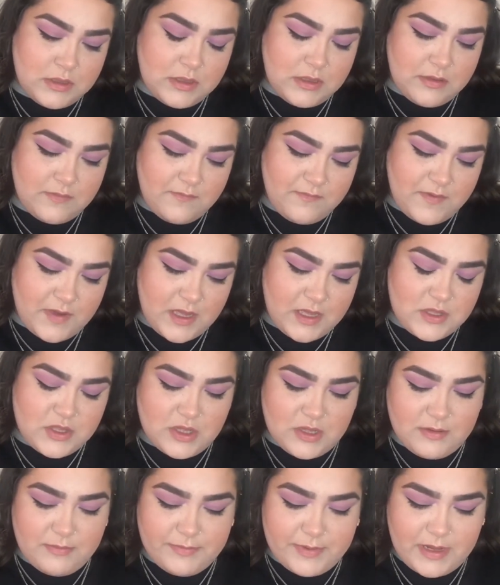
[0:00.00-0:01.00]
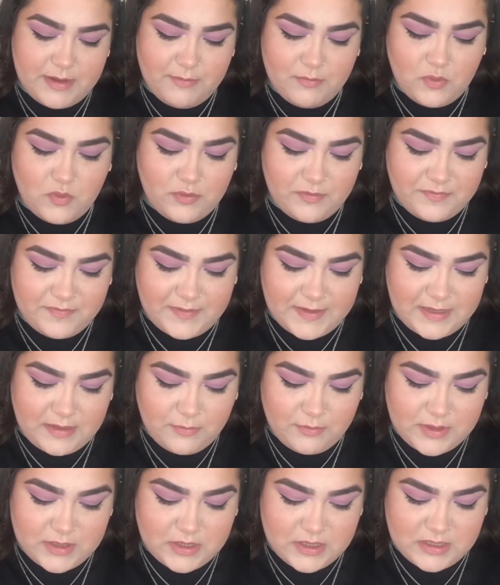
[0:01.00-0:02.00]
Virgin by Morphe,
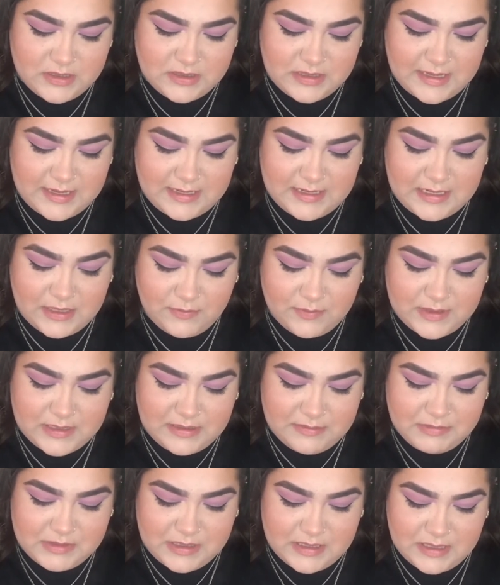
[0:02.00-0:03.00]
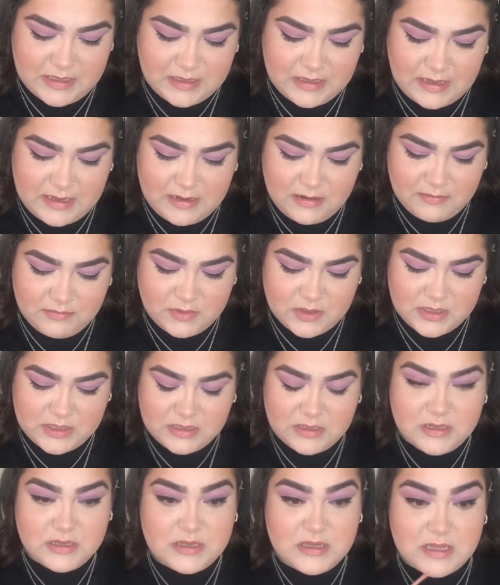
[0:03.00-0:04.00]
which is a liquid lipstick, and I'm just
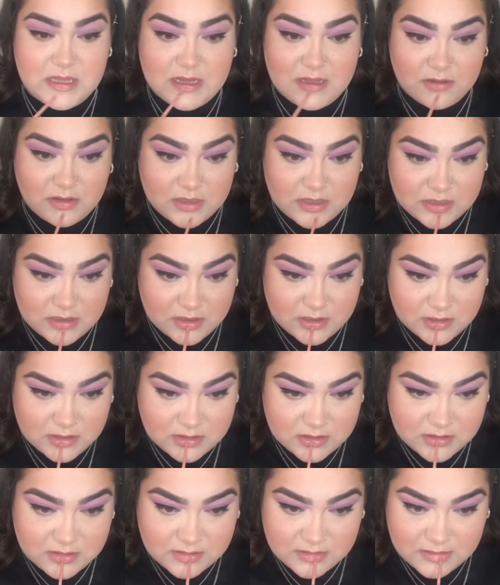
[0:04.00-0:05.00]
going to see how this looks.